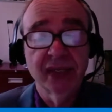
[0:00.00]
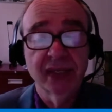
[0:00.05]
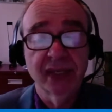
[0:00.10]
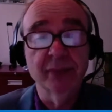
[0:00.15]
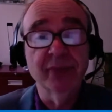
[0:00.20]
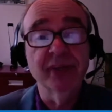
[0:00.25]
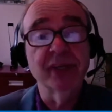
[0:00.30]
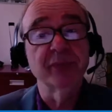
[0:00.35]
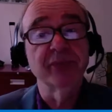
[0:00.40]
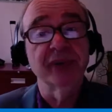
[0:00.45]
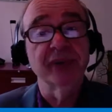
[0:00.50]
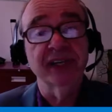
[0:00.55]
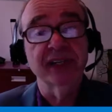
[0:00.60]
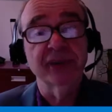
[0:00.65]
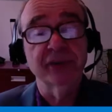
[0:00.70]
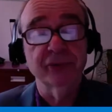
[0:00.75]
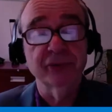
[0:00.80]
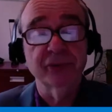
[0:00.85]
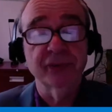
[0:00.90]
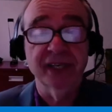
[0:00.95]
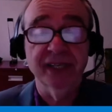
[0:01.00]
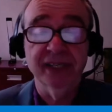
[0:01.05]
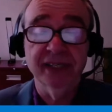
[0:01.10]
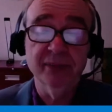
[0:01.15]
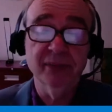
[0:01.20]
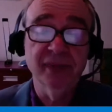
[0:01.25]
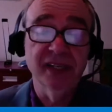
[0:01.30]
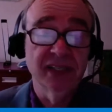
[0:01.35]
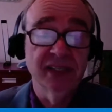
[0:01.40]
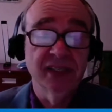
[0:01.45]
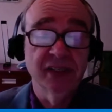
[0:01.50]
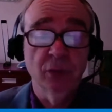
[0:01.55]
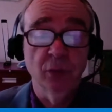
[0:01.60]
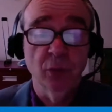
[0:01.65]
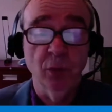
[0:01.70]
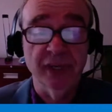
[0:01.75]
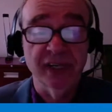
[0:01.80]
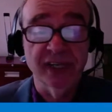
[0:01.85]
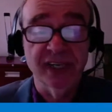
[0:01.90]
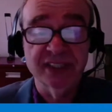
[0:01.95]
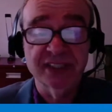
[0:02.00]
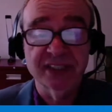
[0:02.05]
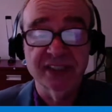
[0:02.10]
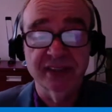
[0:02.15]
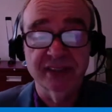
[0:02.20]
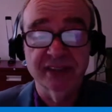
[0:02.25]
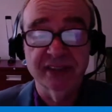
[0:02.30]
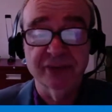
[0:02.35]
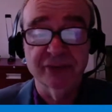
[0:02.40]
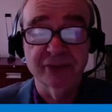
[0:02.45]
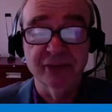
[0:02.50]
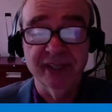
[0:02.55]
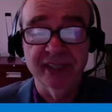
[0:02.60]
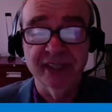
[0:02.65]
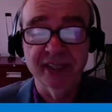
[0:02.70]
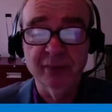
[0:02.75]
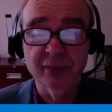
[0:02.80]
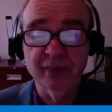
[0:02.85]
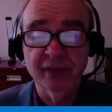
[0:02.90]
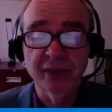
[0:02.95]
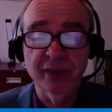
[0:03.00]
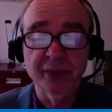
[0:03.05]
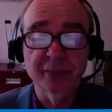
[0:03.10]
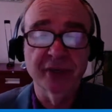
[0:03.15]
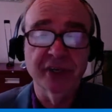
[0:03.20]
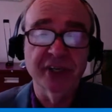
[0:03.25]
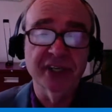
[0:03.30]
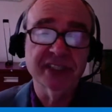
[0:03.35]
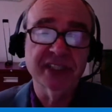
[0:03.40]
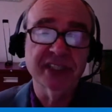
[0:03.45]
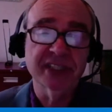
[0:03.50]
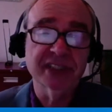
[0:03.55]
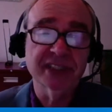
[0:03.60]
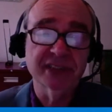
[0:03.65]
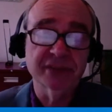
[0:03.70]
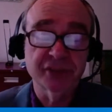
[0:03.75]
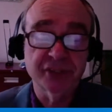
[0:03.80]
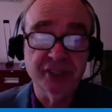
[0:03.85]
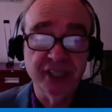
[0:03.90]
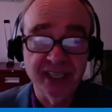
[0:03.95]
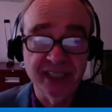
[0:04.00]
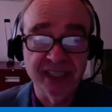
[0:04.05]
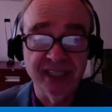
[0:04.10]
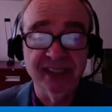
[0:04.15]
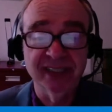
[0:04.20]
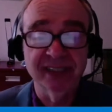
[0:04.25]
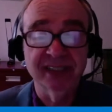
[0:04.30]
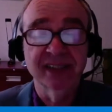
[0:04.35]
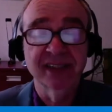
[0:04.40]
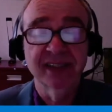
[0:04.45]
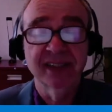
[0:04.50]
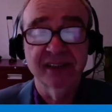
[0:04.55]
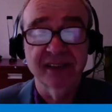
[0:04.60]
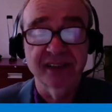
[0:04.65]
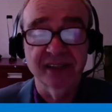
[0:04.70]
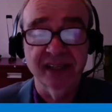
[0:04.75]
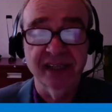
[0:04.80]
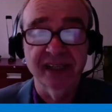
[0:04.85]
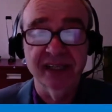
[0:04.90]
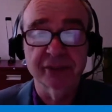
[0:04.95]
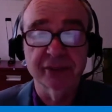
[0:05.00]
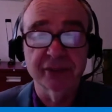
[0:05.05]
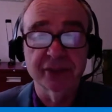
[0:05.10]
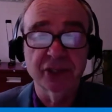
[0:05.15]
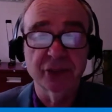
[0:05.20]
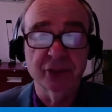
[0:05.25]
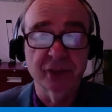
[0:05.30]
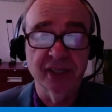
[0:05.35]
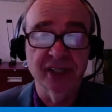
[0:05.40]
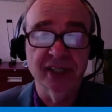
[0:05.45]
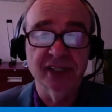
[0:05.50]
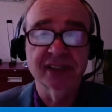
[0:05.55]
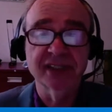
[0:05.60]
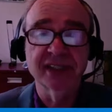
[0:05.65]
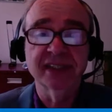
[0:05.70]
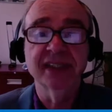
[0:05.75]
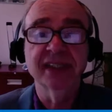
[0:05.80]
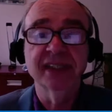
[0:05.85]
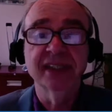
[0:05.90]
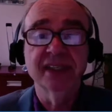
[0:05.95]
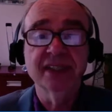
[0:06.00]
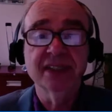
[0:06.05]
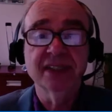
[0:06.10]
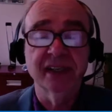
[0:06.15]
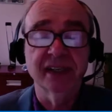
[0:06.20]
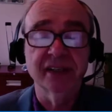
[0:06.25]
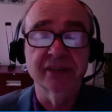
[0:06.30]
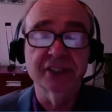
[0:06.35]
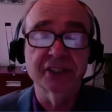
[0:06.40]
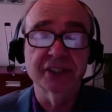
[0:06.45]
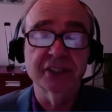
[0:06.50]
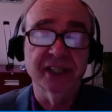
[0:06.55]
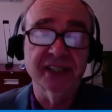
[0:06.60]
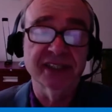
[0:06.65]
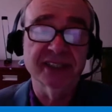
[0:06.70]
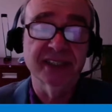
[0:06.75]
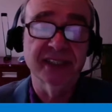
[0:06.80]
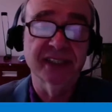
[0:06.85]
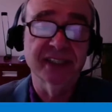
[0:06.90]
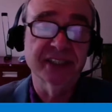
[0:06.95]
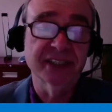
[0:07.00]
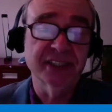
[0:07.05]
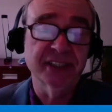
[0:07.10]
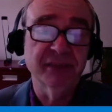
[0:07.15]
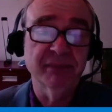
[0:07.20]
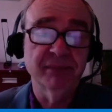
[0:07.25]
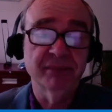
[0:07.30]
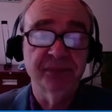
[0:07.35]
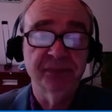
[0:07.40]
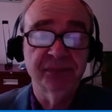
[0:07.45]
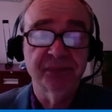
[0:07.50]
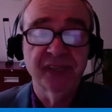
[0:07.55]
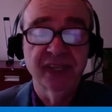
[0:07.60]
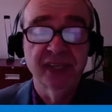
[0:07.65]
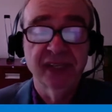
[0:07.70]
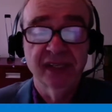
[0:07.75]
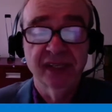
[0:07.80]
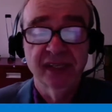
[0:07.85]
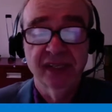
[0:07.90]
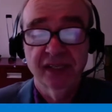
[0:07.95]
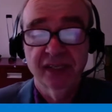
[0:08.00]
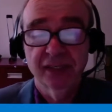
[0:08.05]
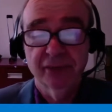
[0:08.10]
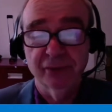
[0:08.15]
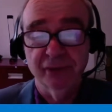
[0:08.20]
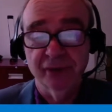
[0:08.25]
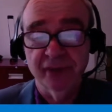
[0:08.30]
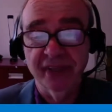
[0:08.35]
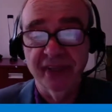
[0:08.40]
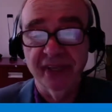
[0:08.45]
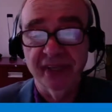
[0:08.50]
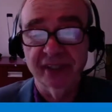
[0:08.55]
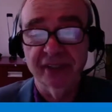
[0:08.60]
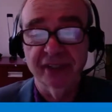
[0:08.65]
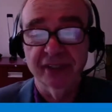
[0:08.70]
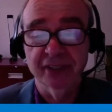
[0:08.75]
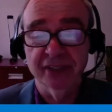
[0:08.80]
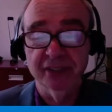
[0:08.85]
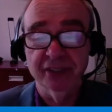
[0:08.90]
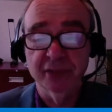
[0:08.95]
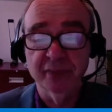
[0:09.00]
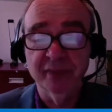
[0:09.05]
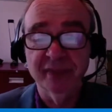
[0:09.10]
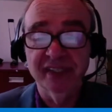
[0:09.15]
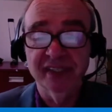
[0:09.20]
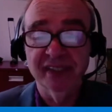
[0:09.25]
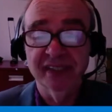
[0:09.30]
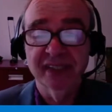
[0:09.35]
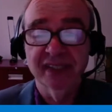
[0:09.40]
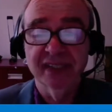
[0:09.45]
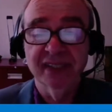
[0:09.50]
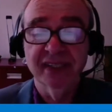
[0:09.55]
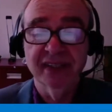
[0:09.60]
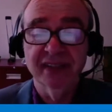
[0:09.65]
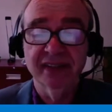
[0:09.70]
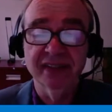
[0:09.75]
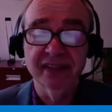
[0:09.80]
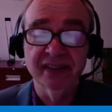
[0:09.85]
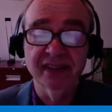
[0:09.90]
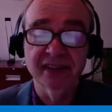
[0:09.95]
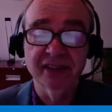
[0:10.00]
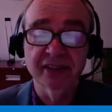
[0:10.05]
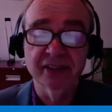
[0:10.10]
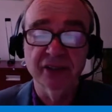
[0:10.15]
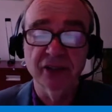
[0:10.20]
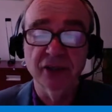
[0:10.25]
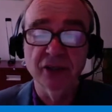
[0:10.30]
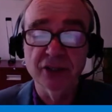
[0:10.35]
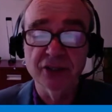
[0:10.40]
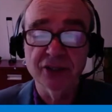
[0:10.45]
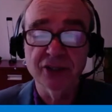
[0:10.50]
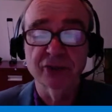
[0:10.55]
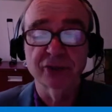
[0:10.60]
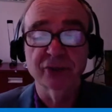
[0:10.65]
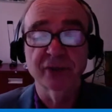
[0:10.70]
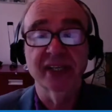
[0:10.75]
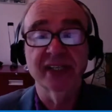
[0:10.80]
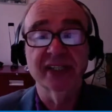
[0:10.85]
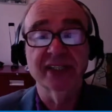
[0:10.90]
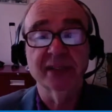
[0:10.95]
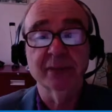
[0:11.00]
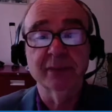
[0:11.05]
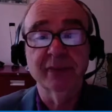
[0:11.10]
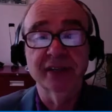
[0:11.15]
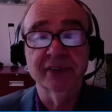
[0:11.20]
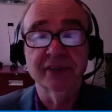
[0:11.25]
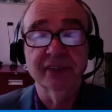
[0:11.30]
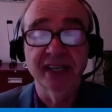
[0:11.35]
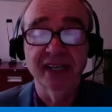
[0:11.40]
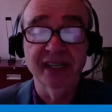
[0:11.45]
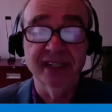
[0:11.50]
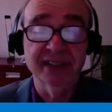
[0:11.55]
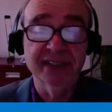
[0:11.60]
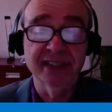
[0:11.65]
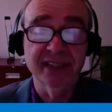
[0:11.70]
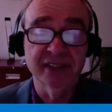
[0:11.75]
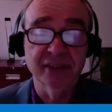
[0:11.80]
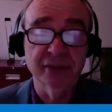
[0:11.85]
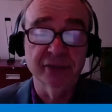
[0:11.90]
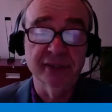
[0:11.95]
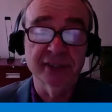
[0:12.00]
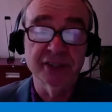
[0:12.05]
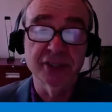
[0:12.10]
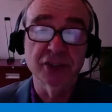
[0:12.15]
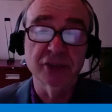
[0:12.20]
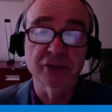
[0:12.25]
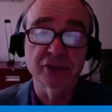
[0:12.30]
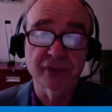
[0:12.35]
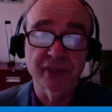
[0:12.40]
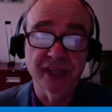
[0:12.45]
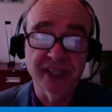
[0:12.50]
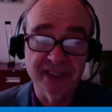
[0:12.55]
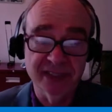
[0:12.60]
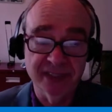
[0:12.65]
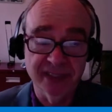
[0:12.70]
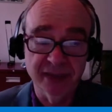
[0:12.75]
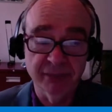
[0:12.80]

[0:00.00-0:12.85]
A big breakthrough came when I started writing about the process of checking the language quality of a translation. For it then occurred to me that I could also write about editing original writing.